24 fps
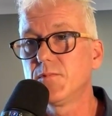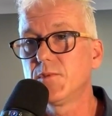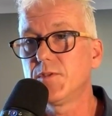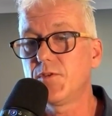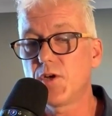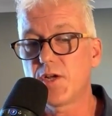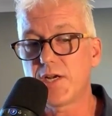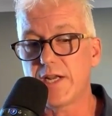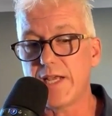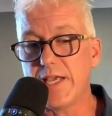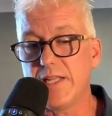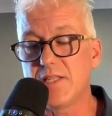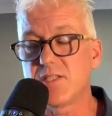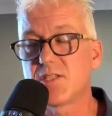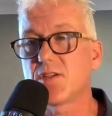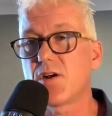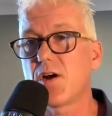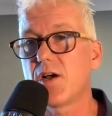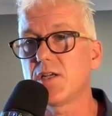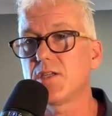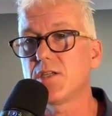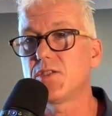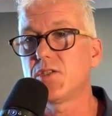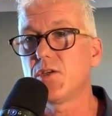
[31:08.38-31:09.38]
You've got
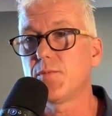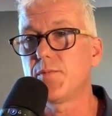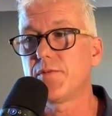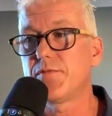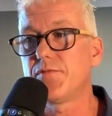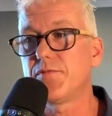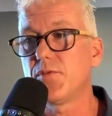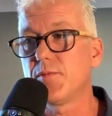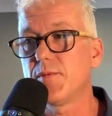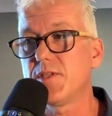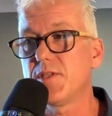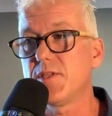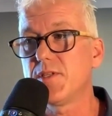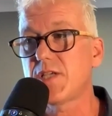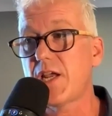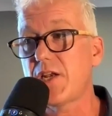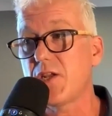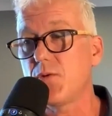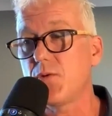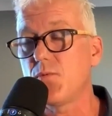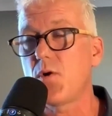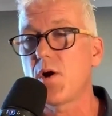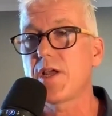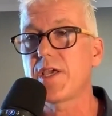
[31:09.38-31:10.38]
insight into your performance
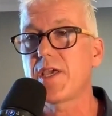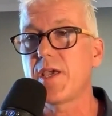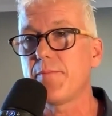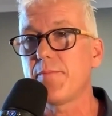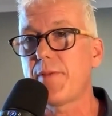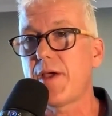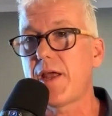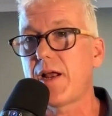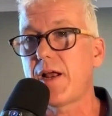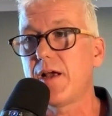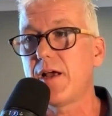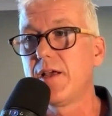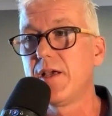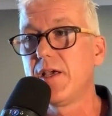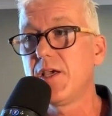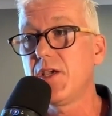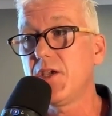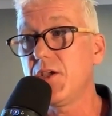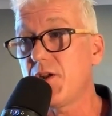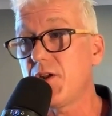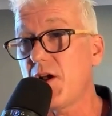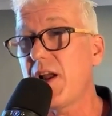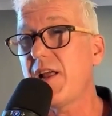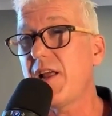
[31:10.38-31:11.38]
and you want to get better.
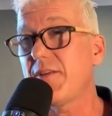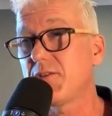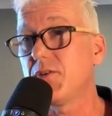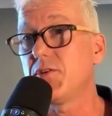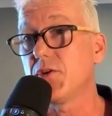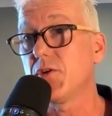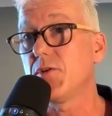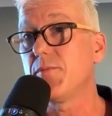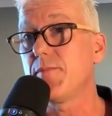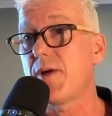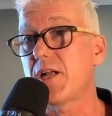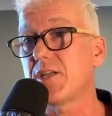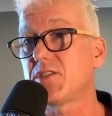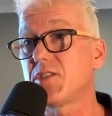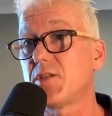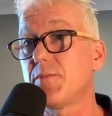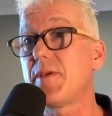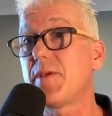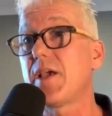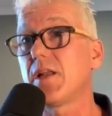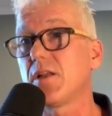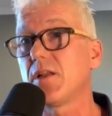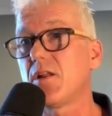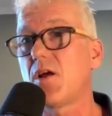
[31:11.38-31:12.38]
You don't have to do much to
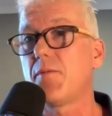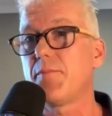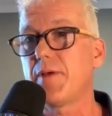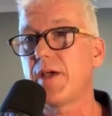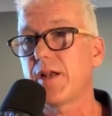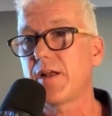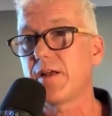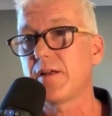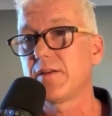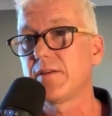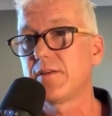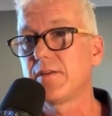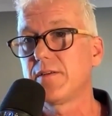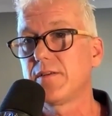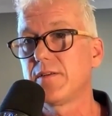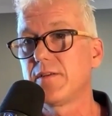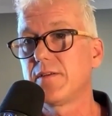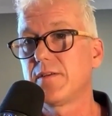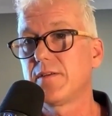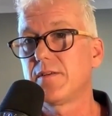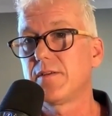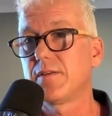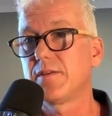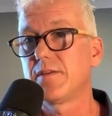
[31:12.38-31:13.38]
be a lot better.
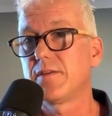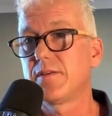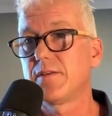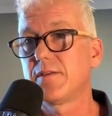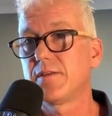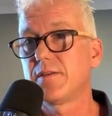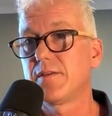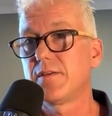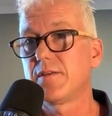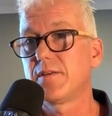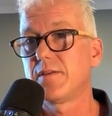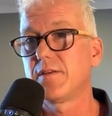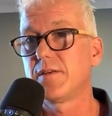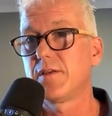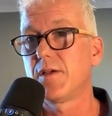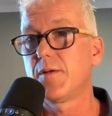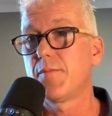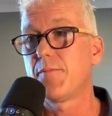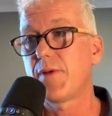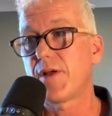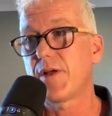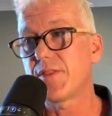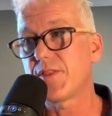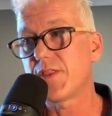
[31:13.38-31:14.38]

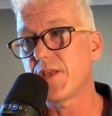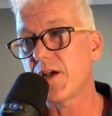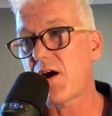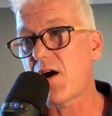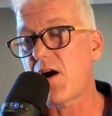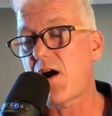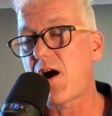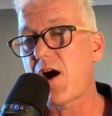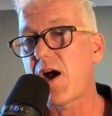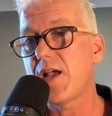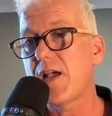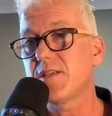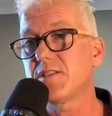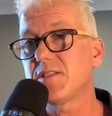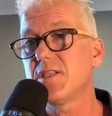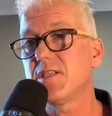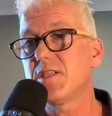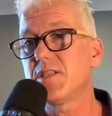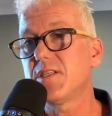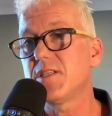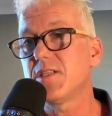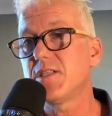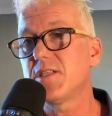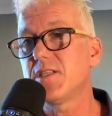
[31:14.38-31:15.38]
But the highest
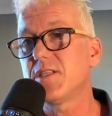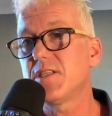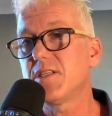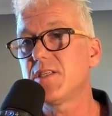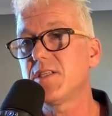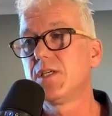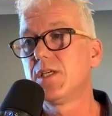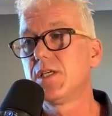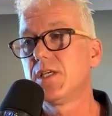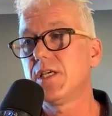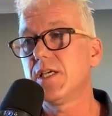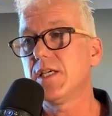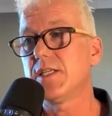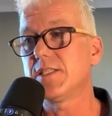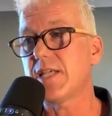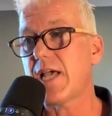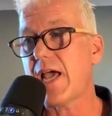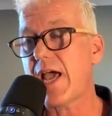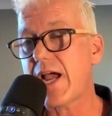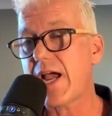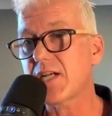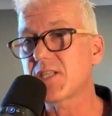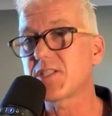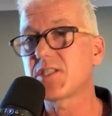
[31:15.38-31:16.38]
yield is
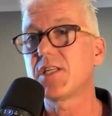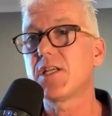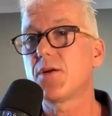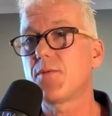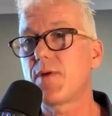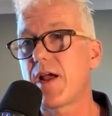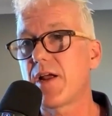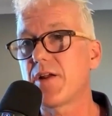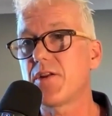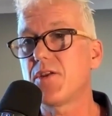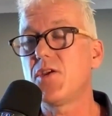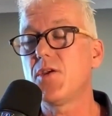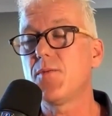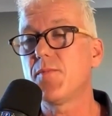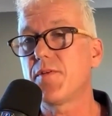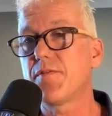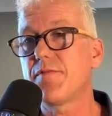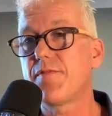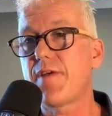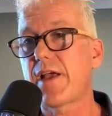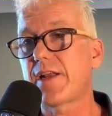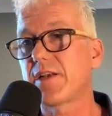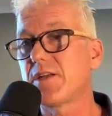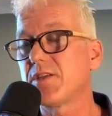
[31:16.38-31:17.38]
actually around human
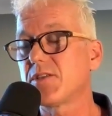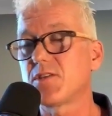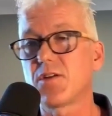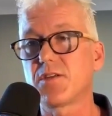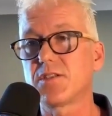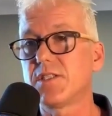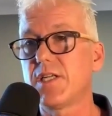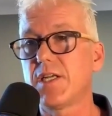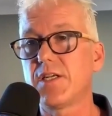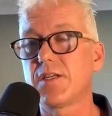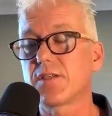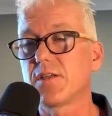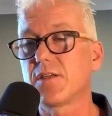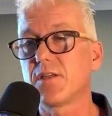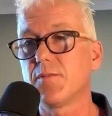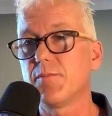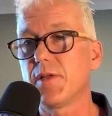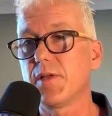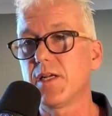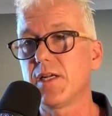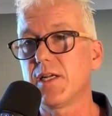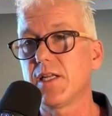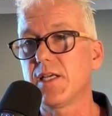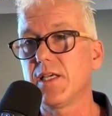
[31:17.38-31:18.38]
factors, not technical
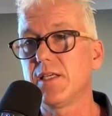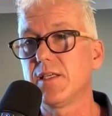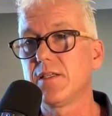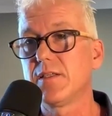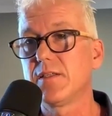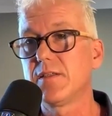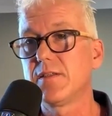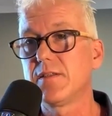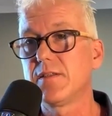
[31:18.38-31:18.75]
ability.